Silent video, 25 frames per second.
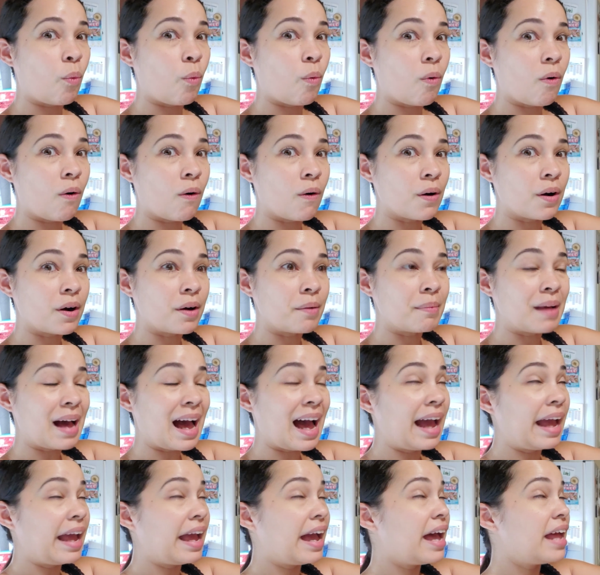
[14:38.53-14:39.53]
warm.
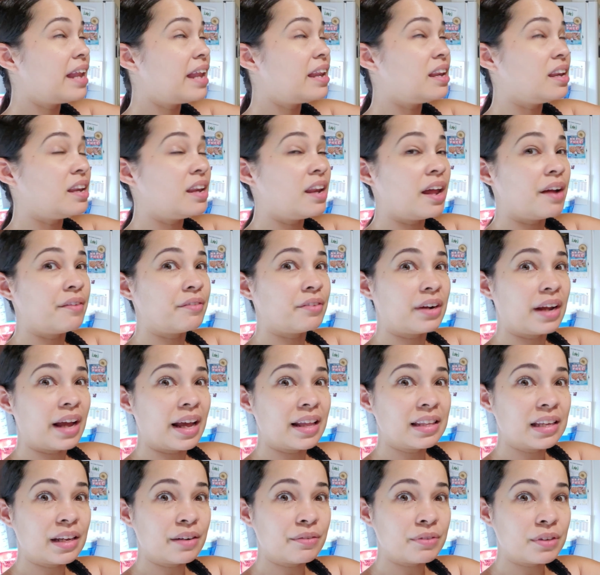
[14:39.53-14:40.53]
I had never
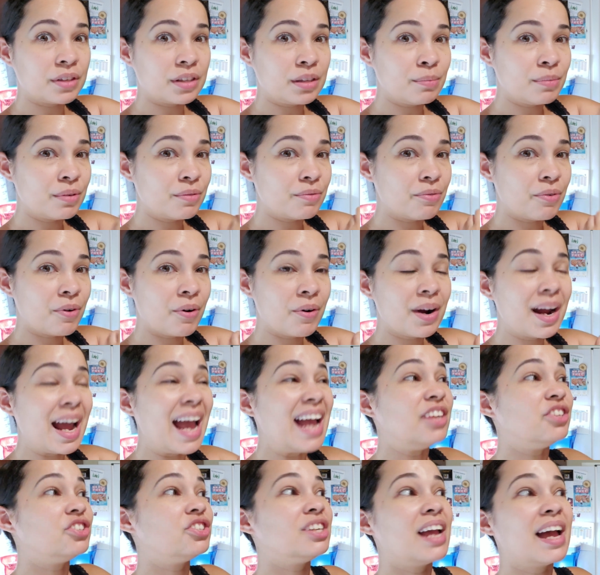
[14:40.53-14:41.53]
had that feeling before,
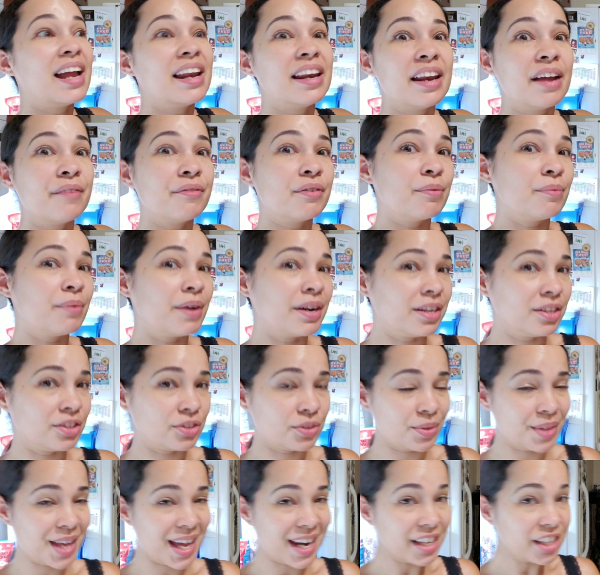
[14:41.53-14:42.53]
and she had never run
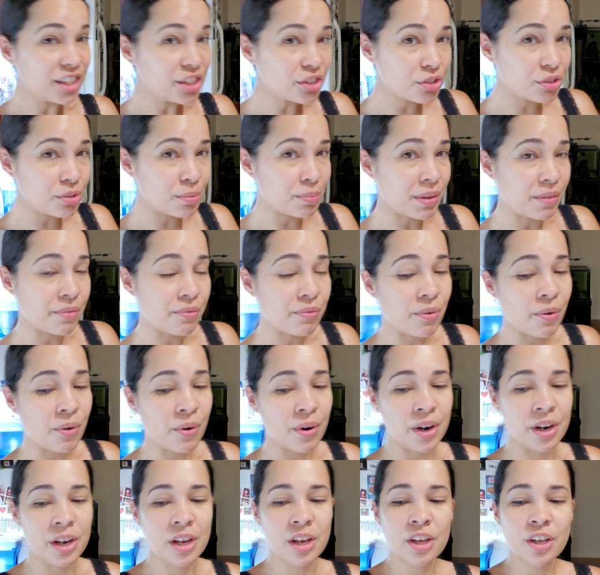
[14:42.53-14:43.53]
into that issue
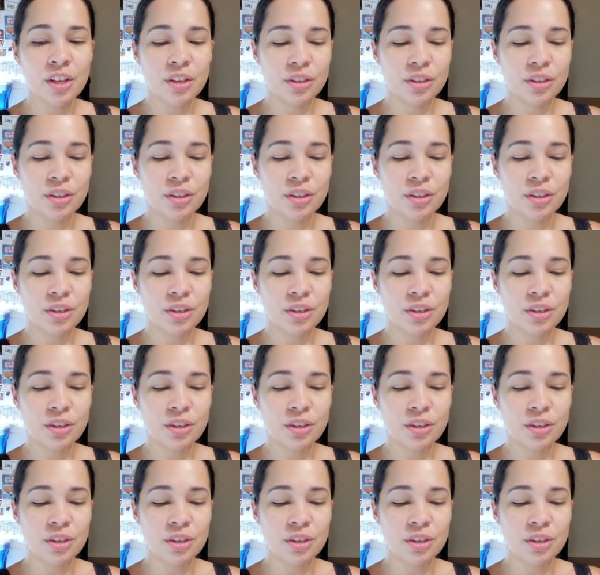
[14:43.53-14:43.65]
before,